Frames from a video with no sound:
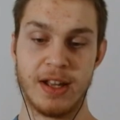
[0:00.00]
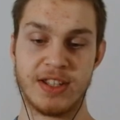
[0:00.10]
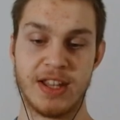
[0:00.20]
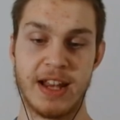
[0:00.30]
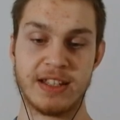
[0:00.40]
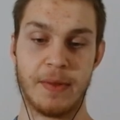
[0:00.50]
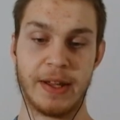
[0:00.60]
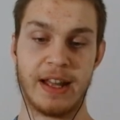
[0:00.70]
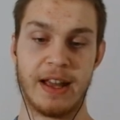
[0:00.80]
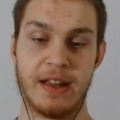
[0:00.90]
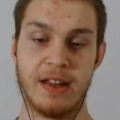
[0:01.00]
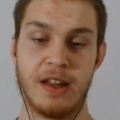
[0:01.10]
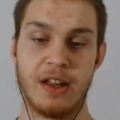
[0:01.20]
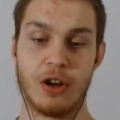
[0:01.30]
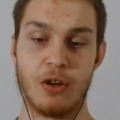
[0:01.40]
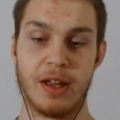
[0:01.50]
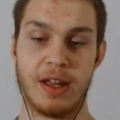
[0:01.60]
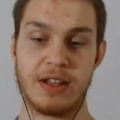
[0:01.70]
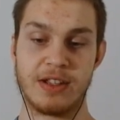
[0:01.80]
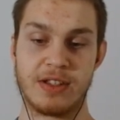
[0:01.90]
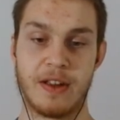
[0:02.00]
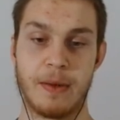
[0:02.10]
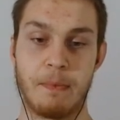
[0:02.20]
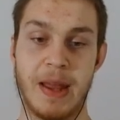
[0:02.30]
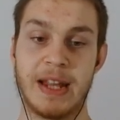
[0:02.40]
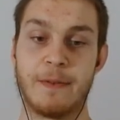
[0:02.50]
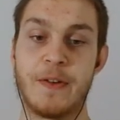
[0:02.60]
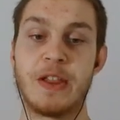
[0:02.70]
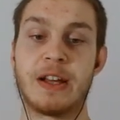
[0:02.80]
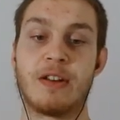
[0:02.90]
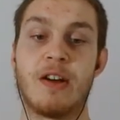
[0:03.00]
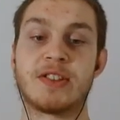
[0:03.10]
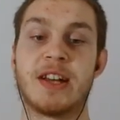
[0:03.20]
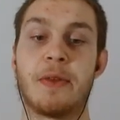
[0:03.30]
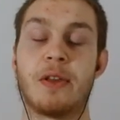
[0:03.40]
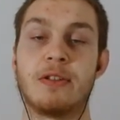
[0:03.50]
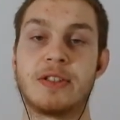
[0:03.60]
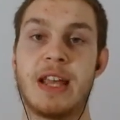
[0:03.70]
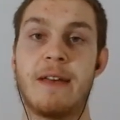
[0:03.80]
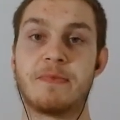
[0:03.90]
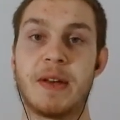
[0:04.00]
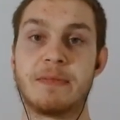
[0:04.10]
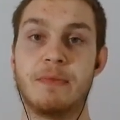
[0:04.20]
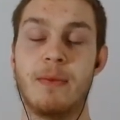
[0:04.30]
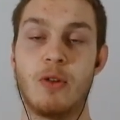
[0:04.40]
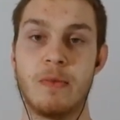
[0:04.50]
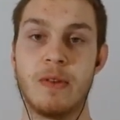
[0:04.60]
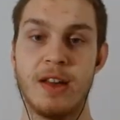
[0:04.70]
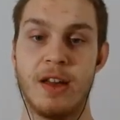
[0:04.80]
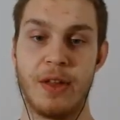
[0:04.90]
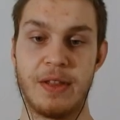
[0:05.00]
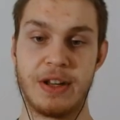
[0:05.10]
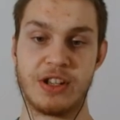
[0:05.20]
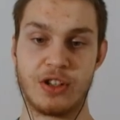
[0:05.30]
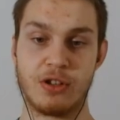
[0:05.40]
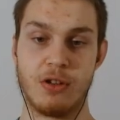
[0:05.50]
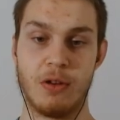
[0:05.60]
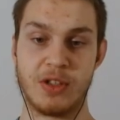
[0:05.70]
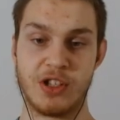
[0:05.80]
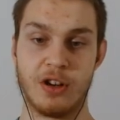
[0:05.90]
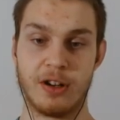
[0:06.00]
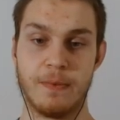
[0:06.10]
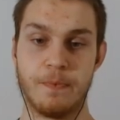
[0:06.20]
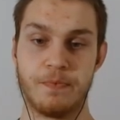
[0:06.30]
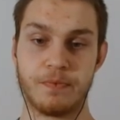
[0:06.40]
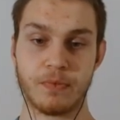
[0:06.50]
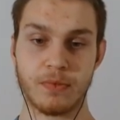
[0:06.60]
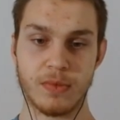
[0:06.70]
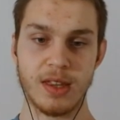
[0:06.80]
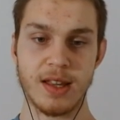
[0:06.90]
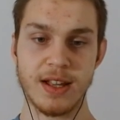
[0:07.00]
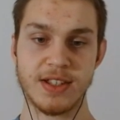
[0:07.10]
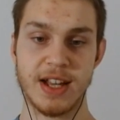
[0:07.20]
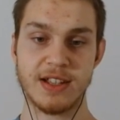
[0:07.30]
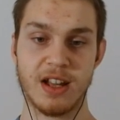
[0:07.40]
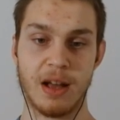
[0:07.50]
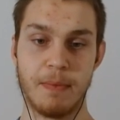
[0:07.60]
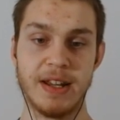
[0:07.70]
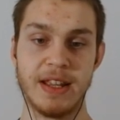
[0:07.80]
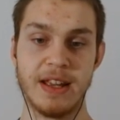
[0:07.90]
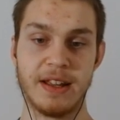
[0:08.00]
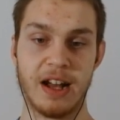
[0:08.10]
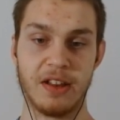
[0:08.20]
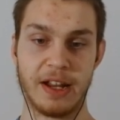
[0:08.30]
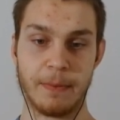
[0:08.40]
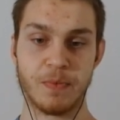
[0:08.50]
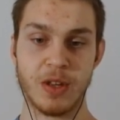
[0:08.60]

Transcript: say something that you know is making them feel like they're outside their little safe space bubble, then they just go all berserk says uh, Mindy Kaling,